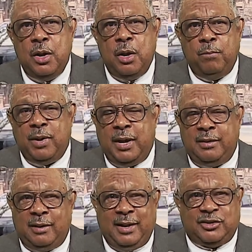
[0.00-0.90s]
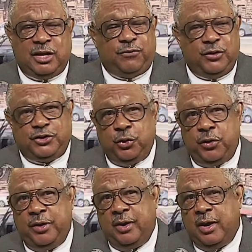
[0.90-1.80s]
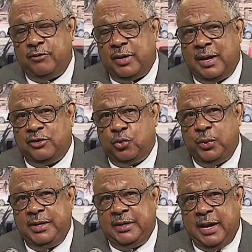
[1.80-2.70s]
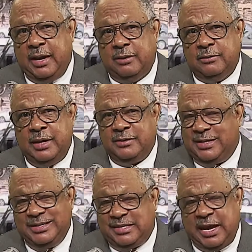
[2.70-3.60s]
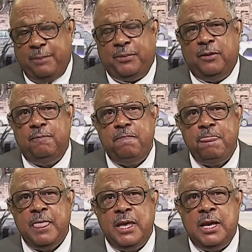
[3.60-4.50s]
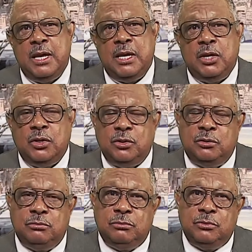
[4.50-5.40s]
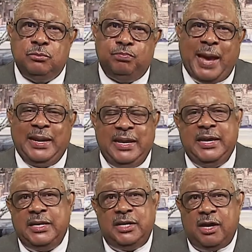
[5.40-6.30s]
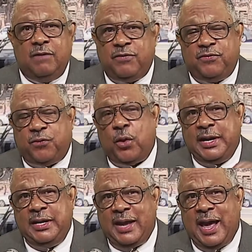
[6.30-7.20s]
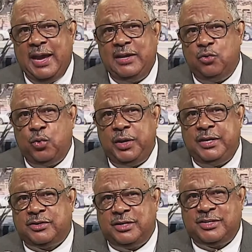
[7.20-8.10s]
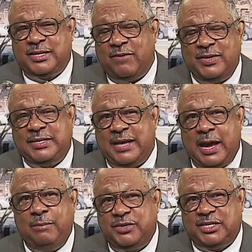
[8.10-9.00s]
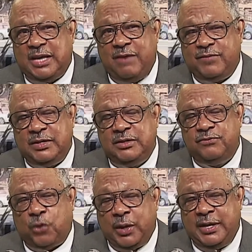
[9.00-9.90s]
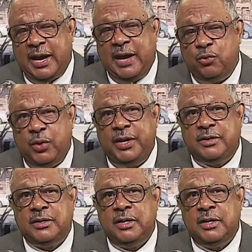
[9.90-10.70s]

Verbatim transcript: But let's say, for instance, you're earning $100 a week now, as an example. By the end of the 49 weeks, the seven times seven, 49 weeks,